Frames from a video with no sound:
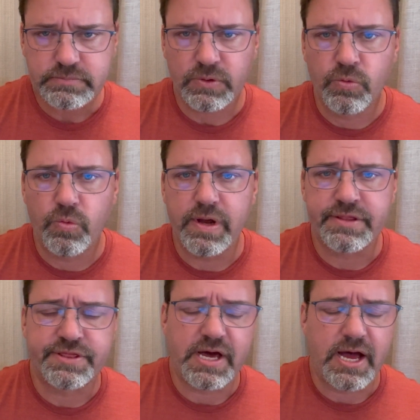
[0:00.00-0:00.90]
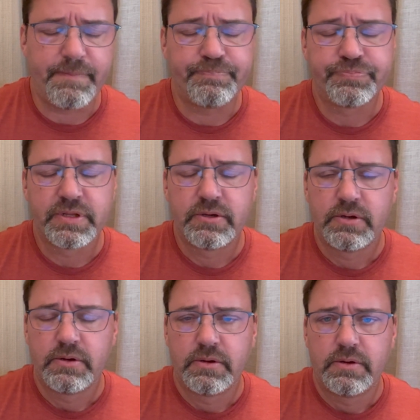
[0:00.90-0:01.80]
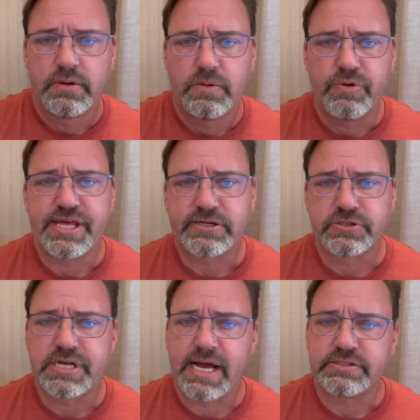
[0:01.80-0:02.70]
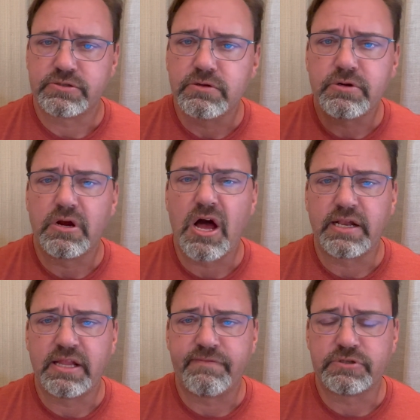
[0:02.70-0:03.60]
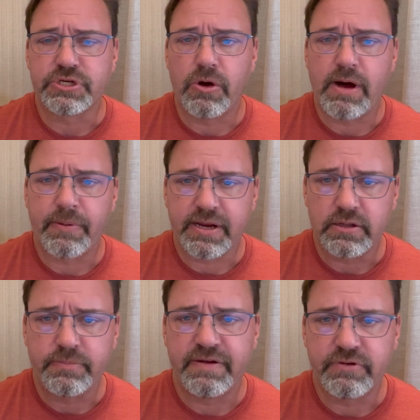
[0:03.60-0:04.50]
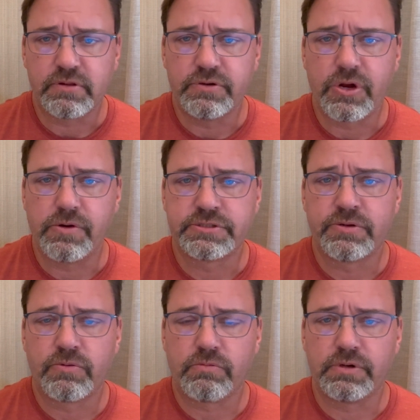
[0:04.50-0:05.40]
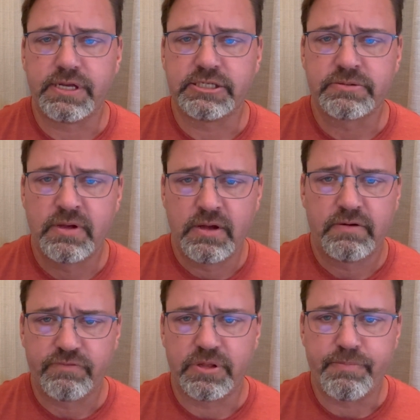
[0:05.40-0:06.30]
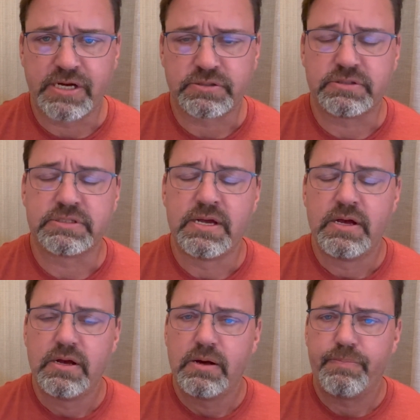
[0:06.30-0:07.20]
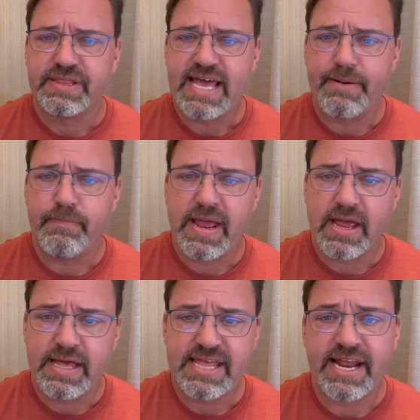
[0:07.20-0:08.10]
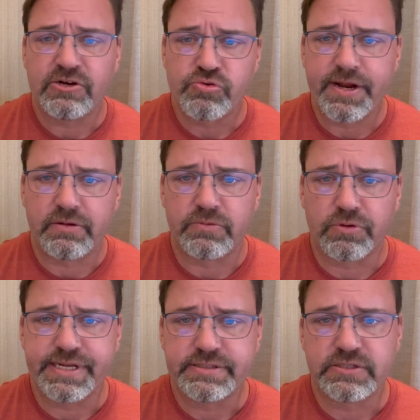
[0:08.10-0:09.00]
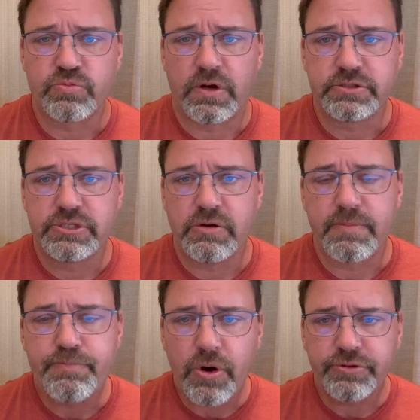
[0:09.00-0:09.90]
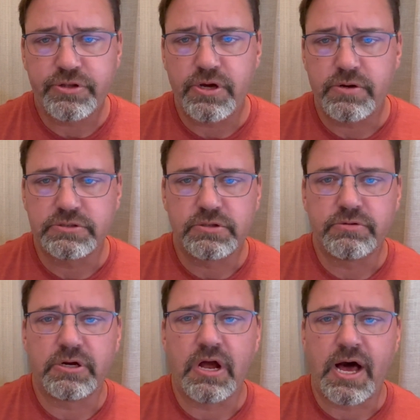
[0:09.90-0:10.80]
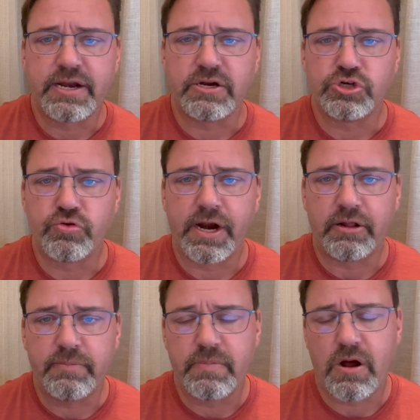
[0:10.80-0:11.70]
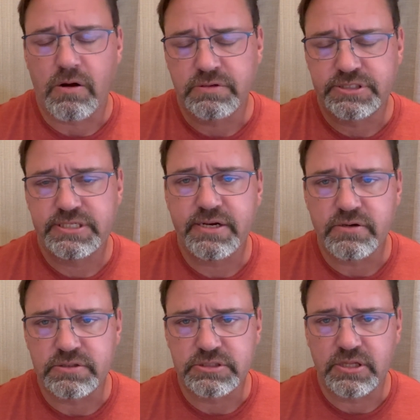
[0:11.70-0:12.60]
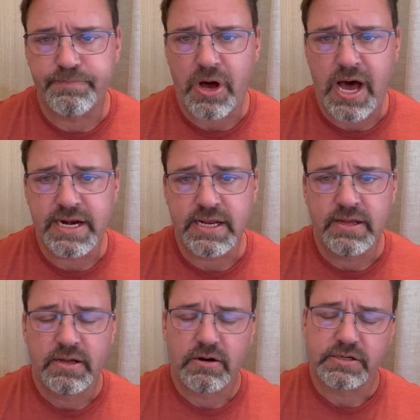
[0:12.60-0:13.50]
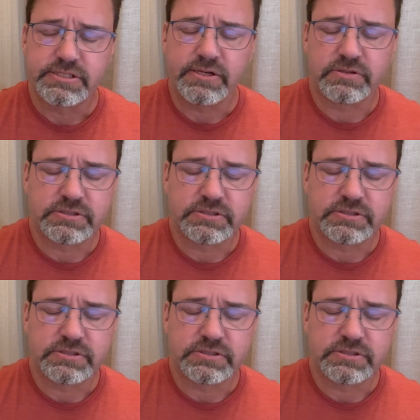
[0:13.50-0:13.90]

with um, with exercise, is glucagon levels go up, get a little bit of a glucose release for the muscles, but that may, and that adrenaline release as well too. And both of those, glucagon and adrenaline, are signals to the body, are signals